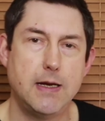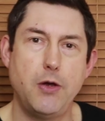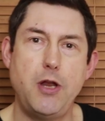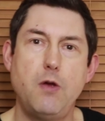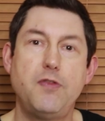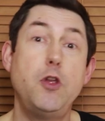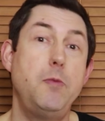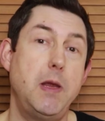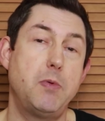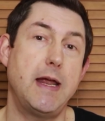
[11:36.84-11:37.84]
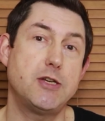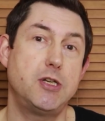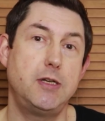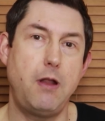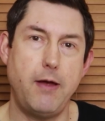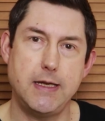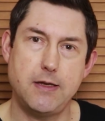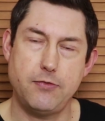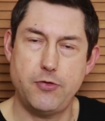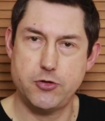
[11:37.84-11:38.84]
Now I know a few people actually
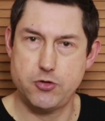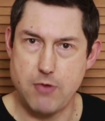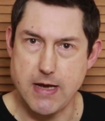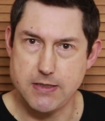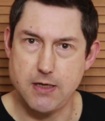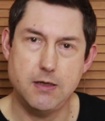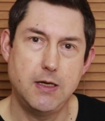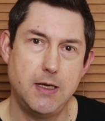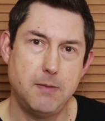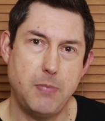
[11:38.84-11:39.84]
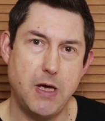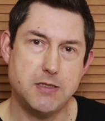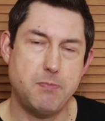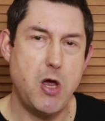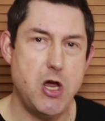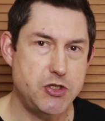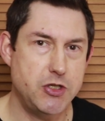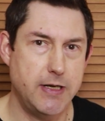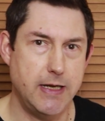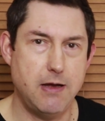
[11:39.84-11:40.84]
like the Shredder, but
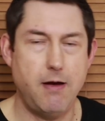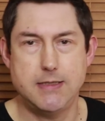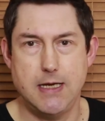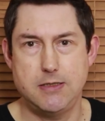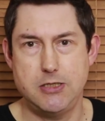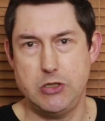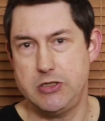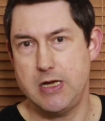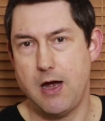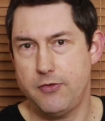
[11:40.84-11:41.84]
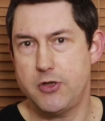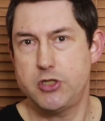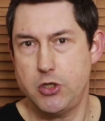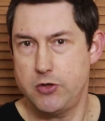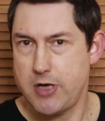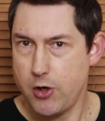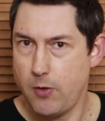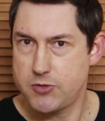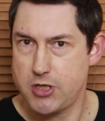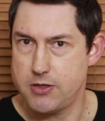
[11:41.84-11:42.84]
personally I tend to use the other 2 gun
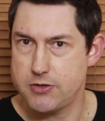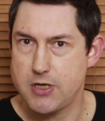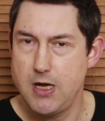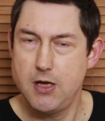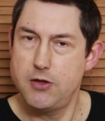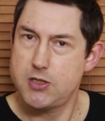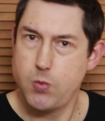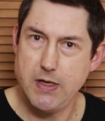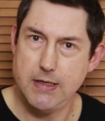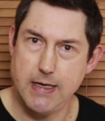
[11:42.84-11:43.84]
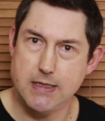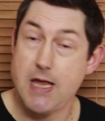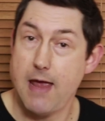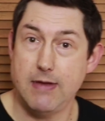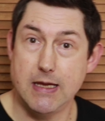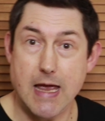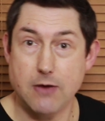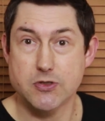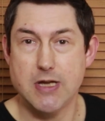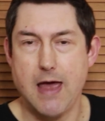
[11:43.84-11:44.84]
options. The twin-linked Heavy
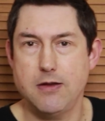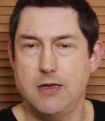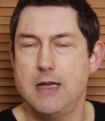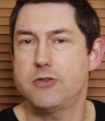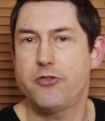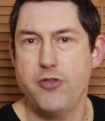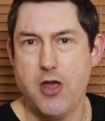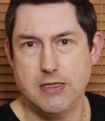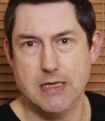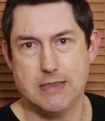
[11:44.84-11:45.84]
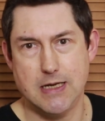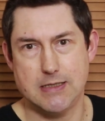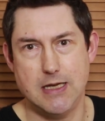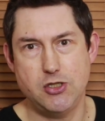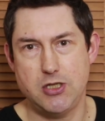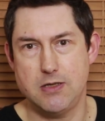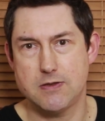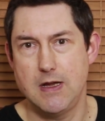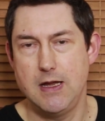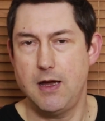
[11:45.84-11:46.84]
Gauss Cannon is 36
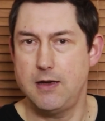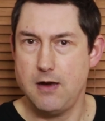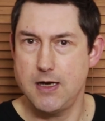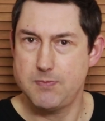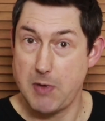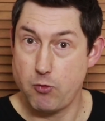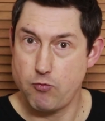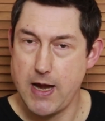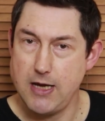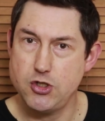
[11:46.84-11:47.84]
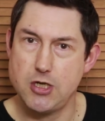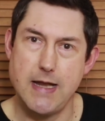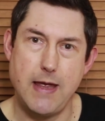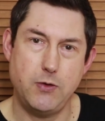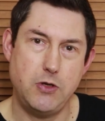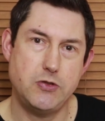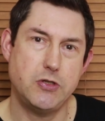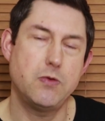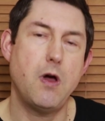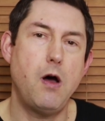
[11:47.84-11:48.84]
inches, a nice big range allowing you
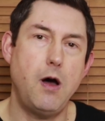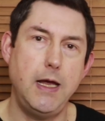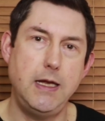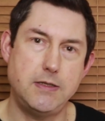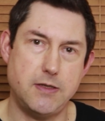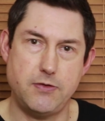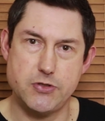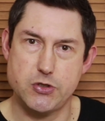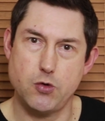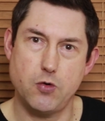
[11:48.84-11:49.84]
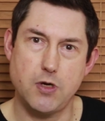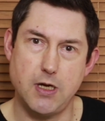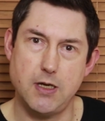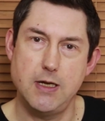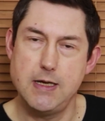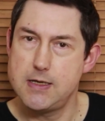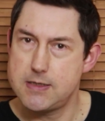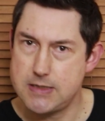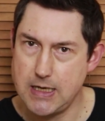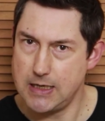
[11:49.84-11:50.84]
to hide the Stalker,
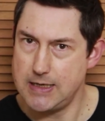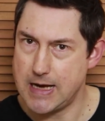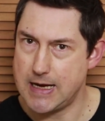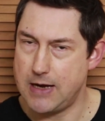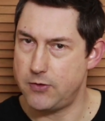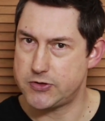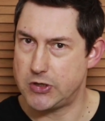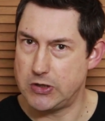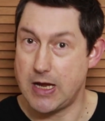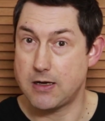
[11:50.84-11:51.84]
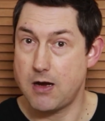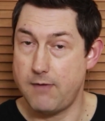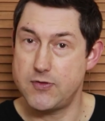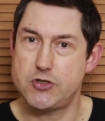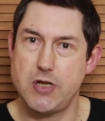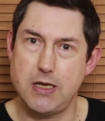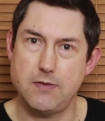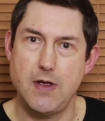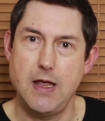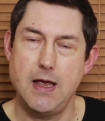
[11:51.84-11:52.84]
stick a leg out so you can get cover
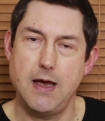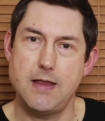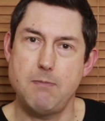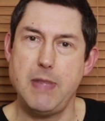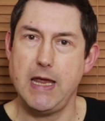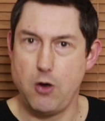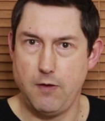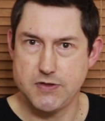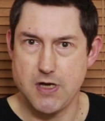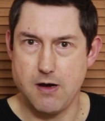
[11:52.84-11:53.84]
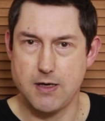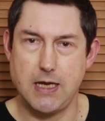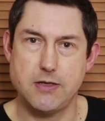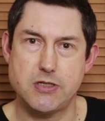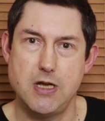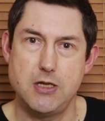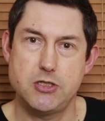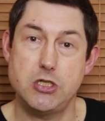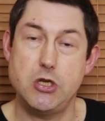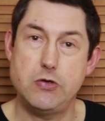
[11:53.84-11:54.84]
save, and then pick off targets
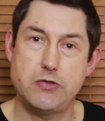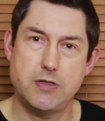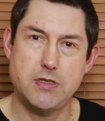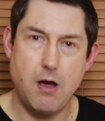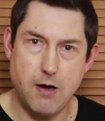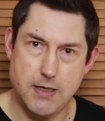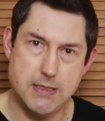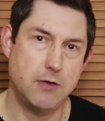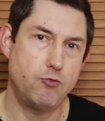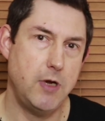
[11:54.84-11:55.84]
to use the targeting